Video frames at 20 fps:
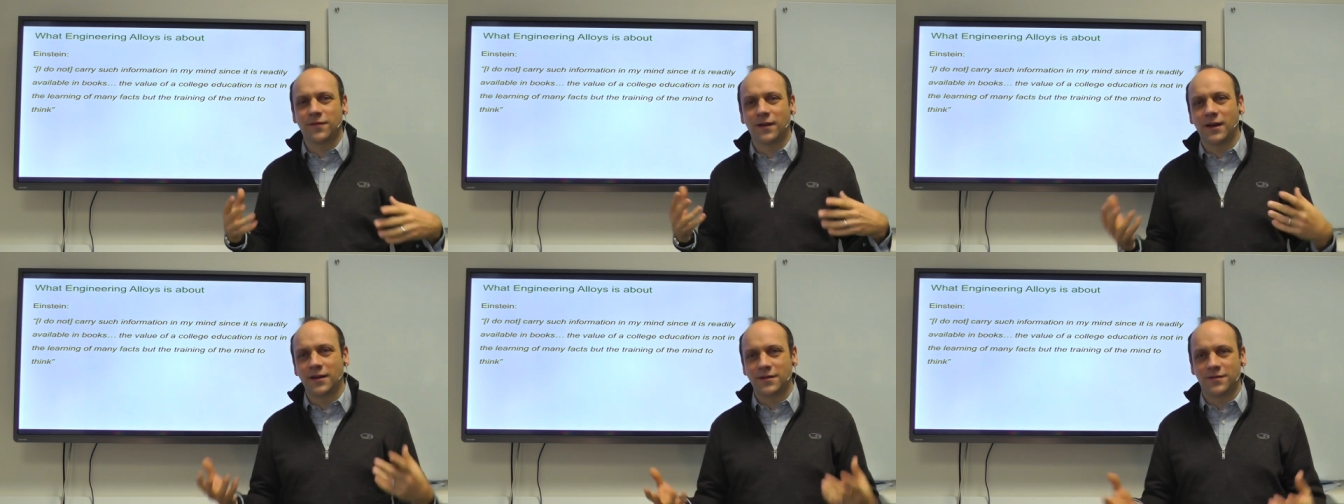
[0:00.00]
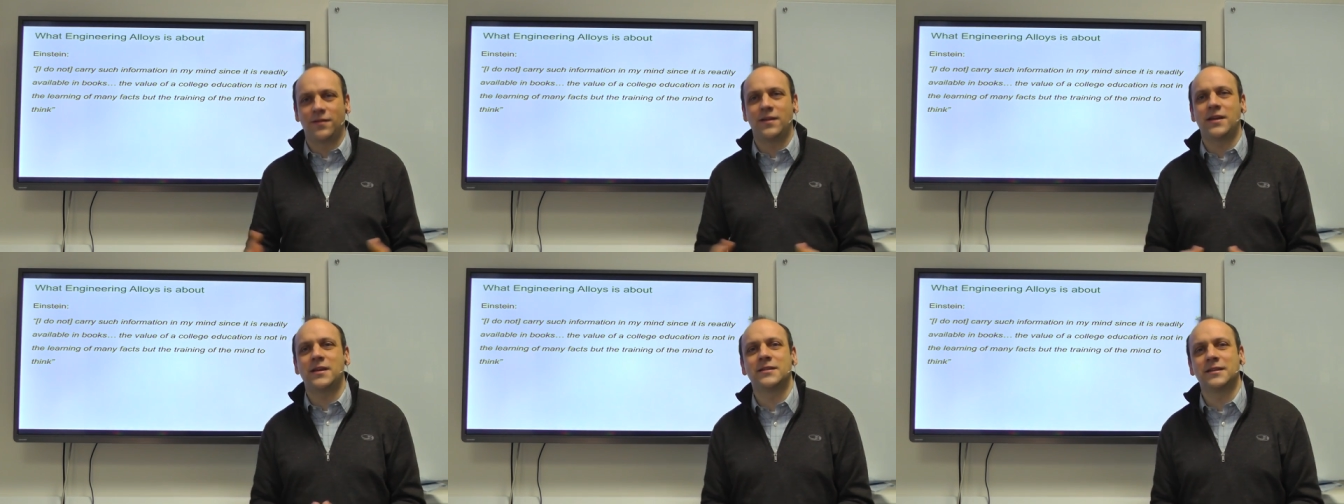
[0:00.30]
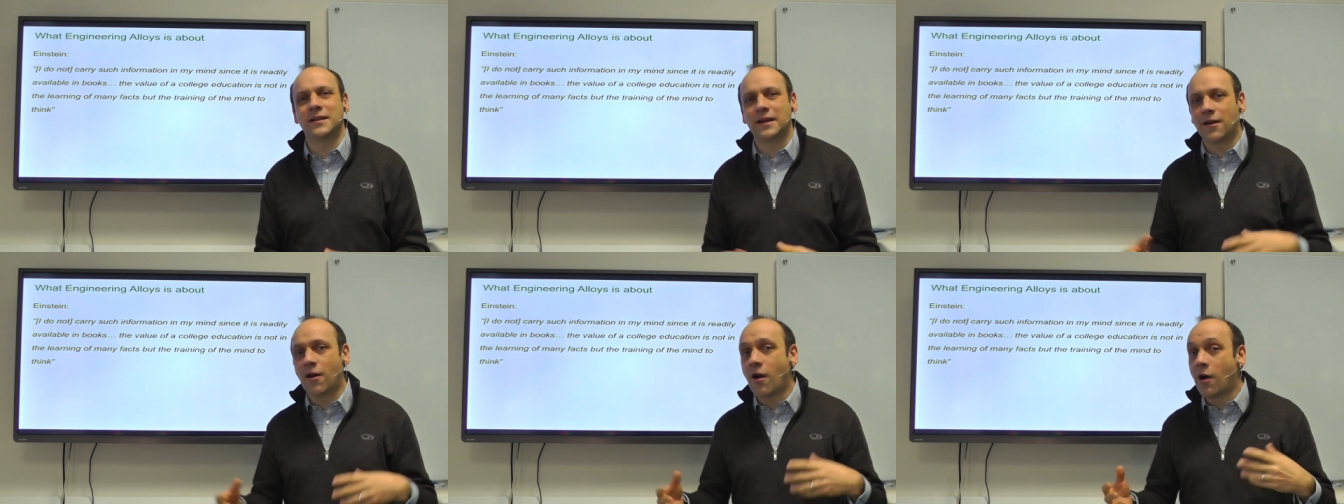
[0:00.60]
relatively
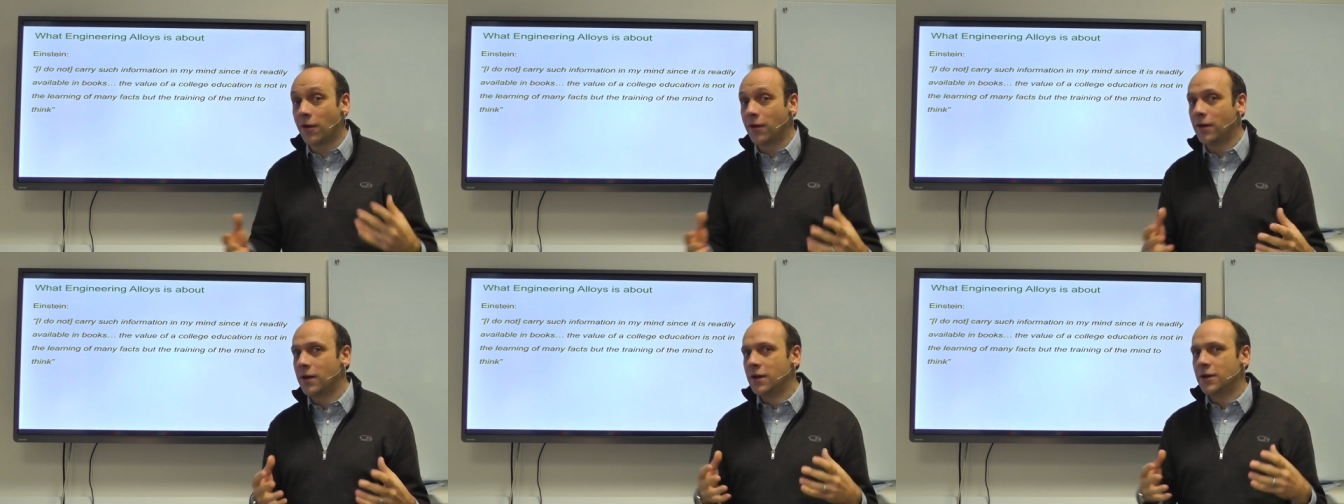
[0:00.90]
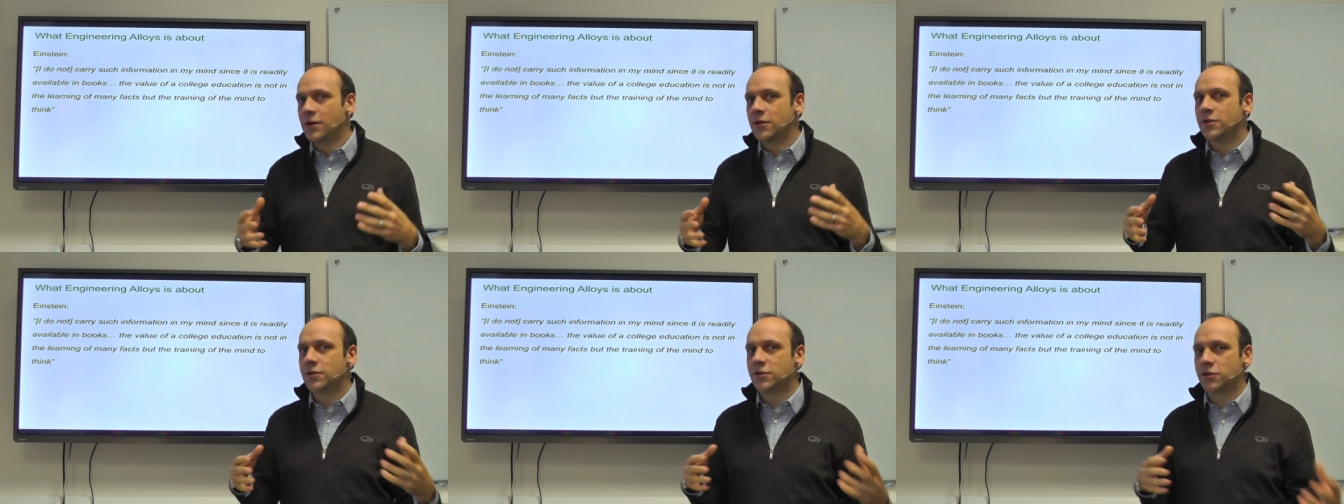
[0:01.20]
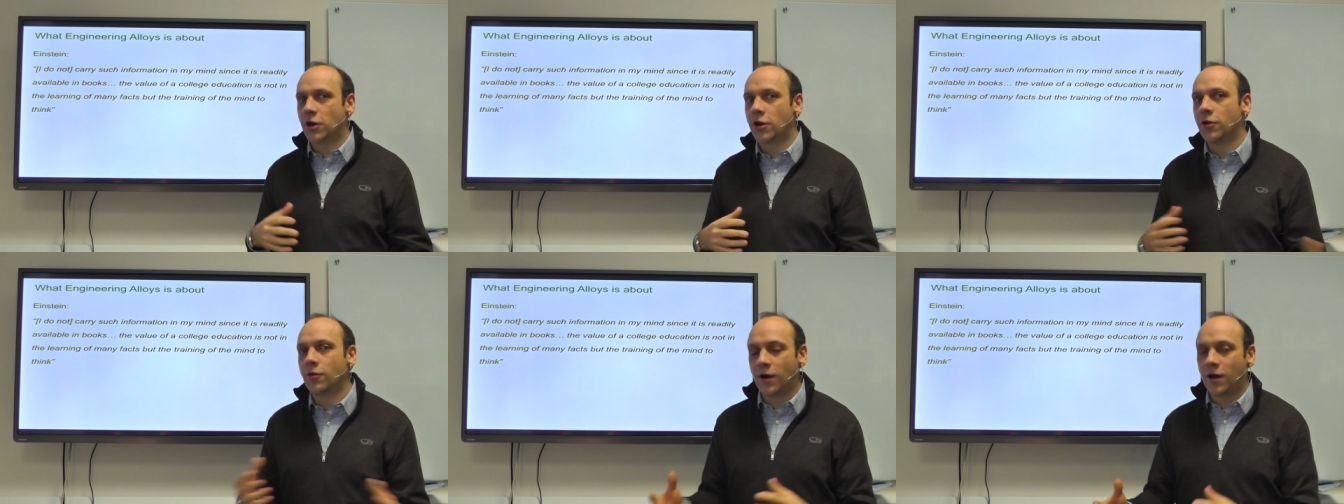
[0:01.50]
easily and aren't
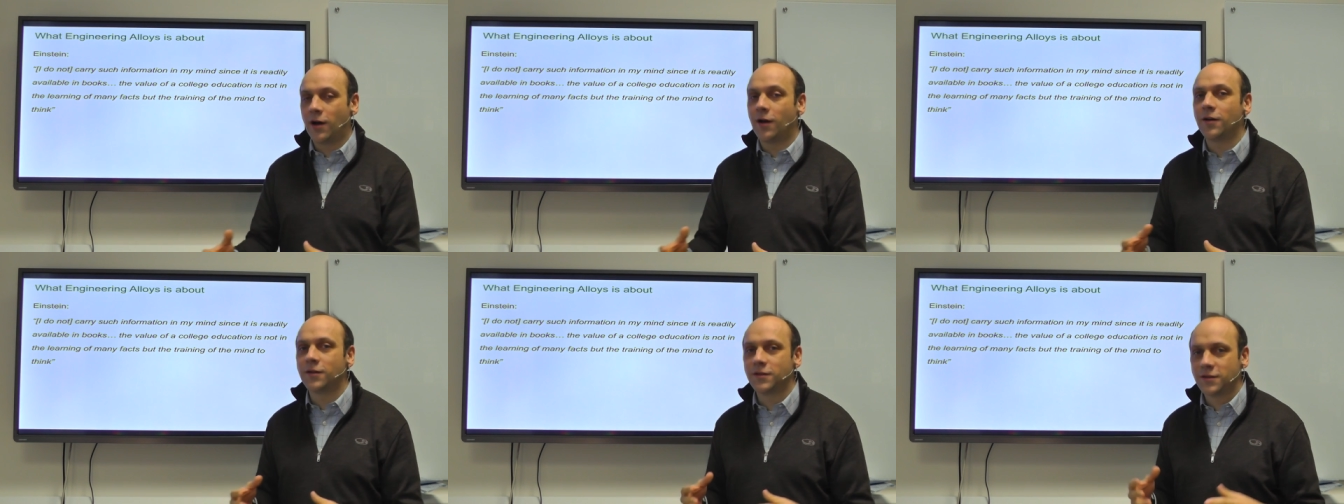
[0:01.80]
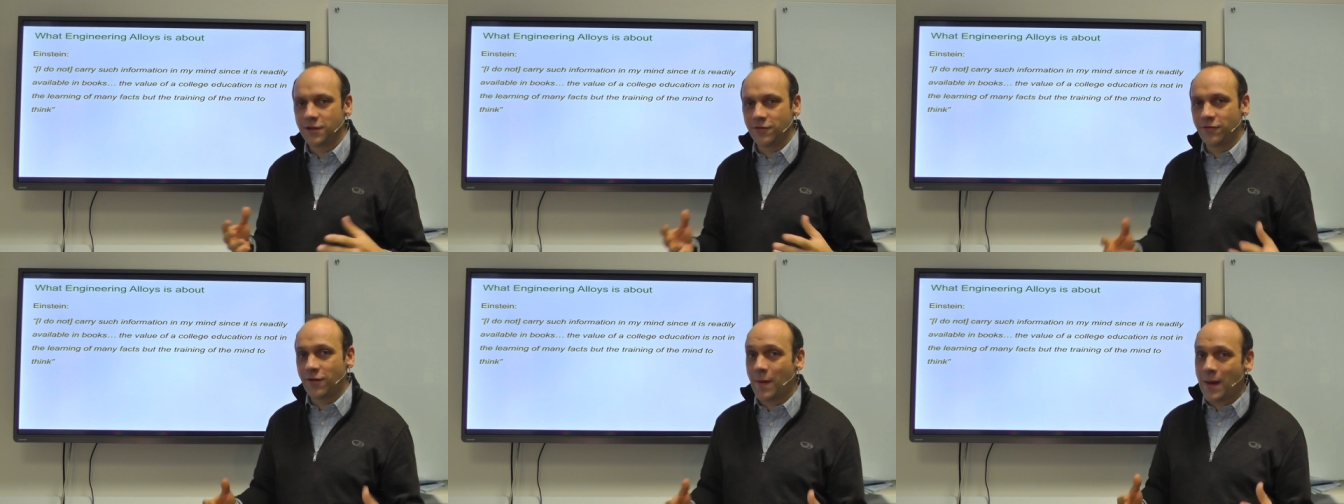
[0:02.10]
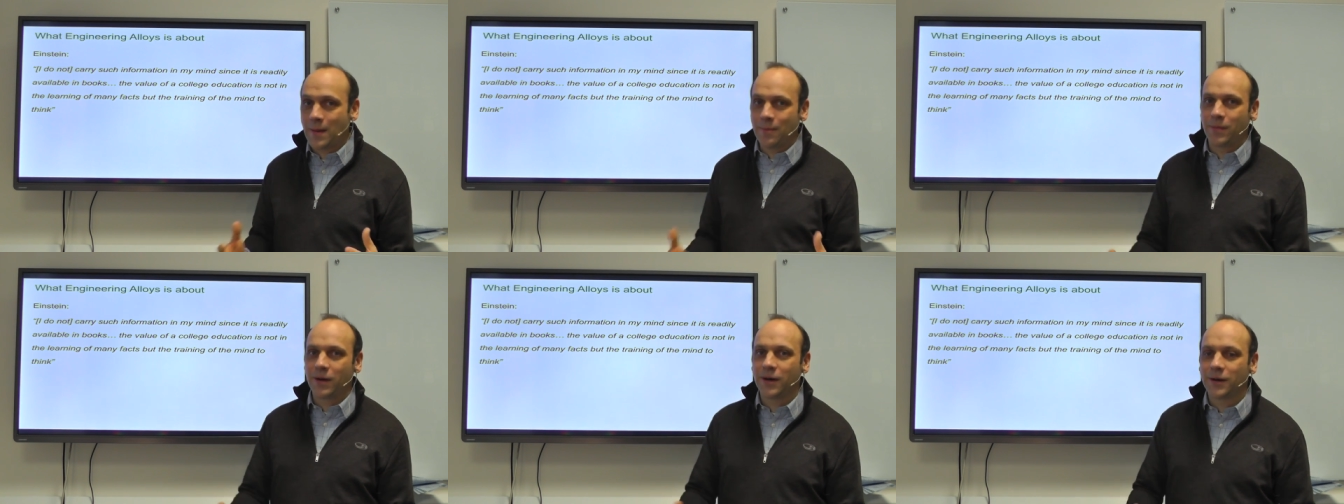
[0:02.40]
so hard to
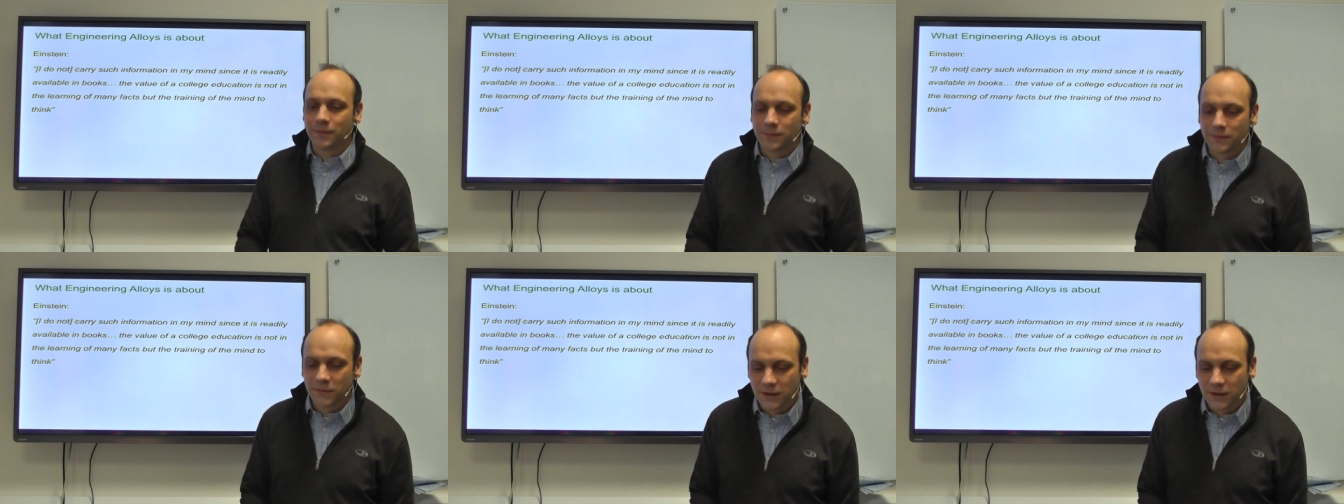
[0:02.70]
remember.